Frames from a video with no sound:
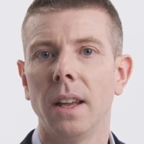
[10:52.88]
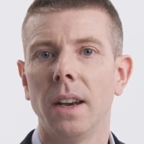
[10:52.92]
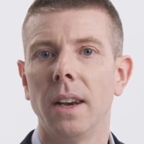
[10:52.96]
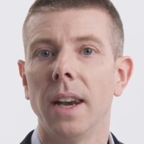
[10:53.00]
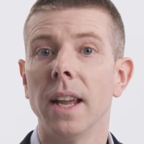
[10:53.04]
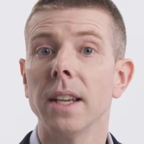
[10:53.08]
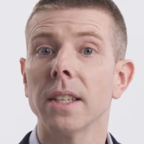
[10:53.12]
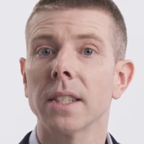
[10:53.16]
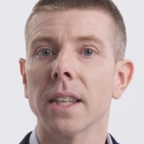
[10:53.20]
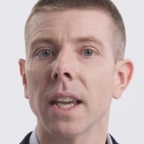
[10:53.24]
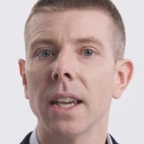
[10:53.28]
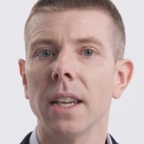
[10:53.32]

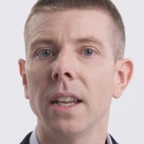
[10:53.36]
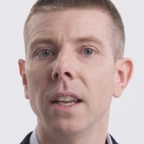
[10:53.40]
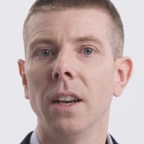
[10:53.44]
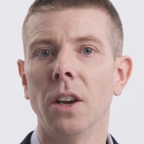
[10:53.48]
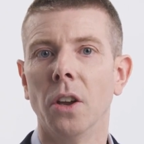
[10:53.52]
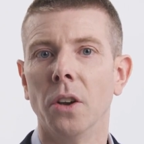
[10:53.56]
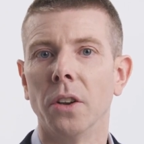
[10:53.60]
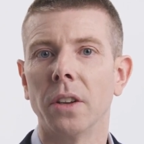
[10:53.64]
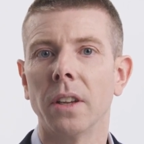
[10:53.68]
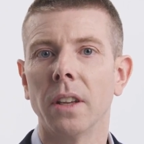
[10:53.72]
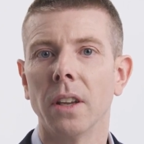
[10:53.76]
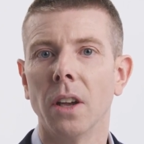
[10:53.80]
Let's take a
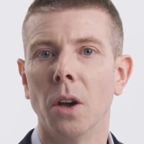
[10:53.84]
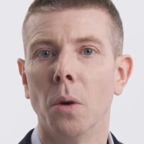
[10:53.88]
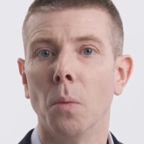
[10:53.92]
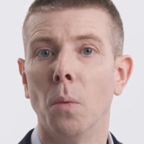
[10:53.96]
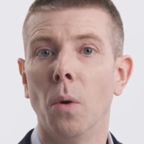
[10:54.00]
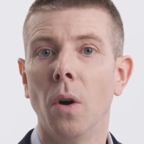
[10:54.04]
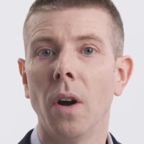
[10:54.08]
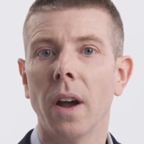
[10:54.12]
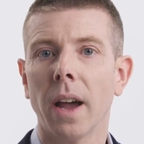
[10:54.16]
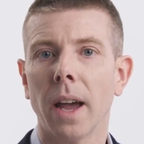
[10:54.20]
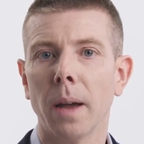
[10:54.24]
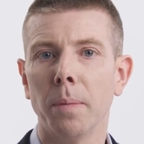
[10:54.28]
look at
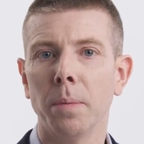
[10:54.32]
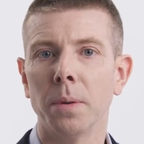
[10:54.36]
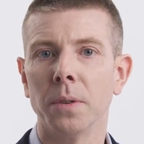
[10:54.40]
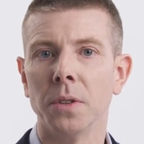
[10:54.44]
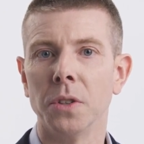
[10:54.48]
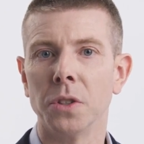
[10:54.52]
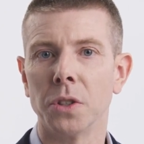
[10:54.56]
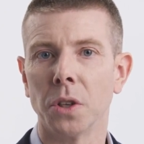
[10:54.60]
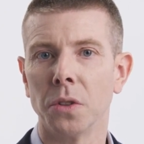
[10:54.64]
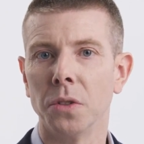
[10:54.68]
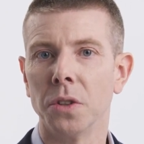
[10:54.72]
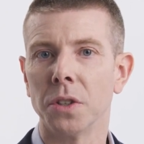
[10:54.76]
what
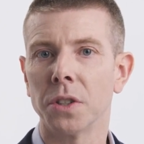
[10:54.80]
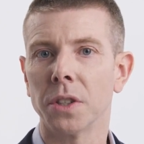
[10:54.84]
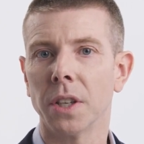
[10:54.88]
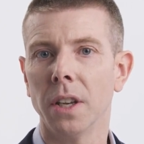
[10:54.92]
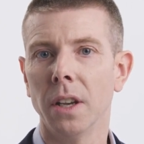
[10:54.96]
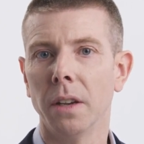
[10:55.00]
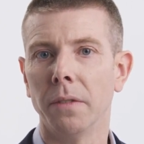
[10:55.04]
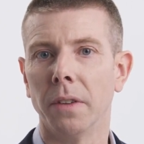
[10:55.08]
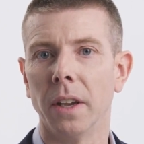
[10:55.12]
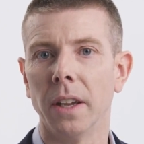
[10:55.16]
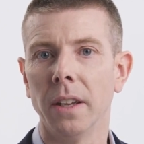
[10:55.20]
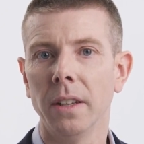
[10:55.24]
happens on the
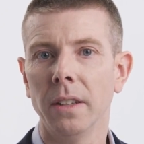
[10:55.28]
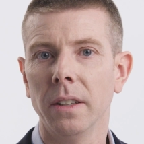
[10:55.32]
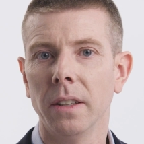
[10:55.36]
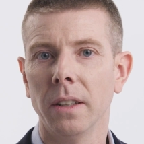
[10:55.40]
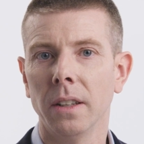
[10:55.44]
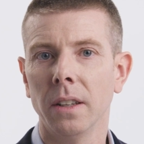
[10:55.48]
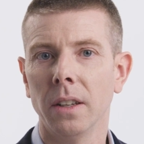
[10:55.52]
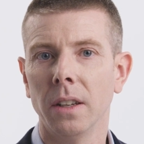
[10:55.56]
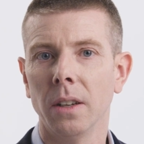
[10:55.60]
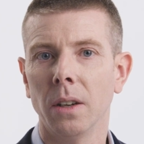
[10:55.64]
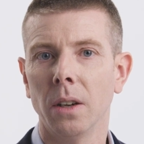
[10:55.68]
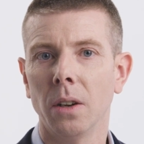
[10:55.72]
server
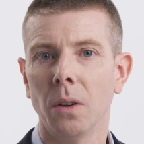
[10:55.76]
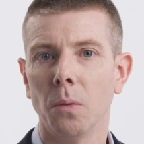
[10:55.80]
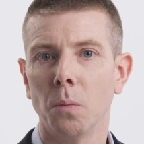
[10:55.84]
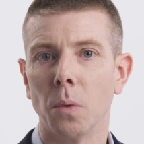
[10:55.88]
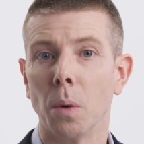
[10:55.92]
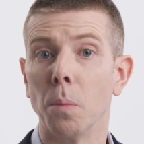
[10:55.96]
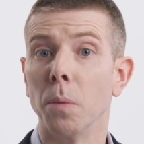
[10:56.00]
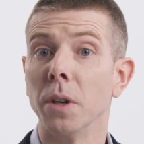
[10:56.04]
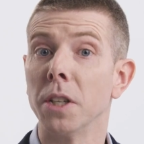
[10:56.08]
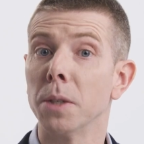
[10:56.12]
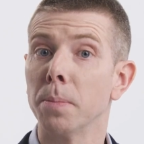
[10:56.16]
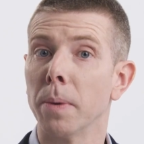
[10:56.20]

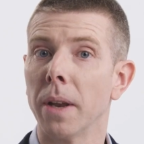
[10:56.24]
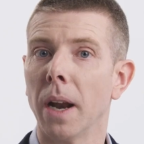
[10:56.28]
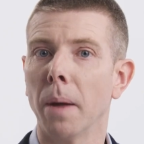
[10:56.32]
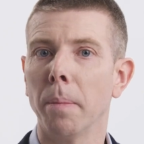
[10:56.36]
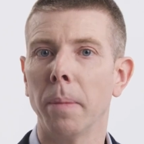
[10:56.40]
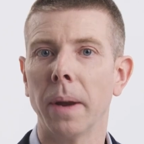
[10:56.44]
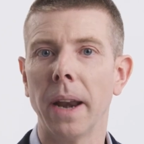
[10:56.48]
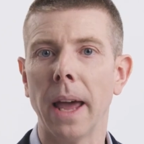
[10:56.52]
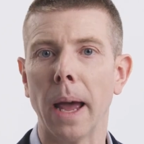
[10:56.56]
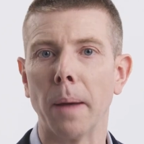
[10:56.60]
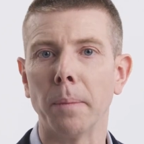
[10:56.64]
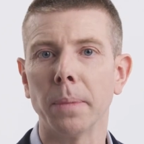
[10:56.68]
when we spin
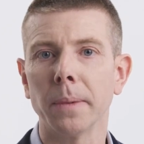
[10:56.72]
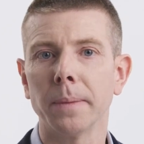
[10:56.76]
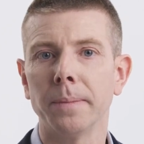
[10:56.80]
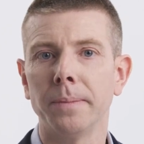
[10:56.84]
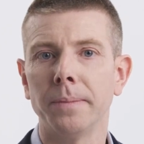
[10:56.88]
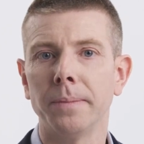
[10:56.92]
up an app.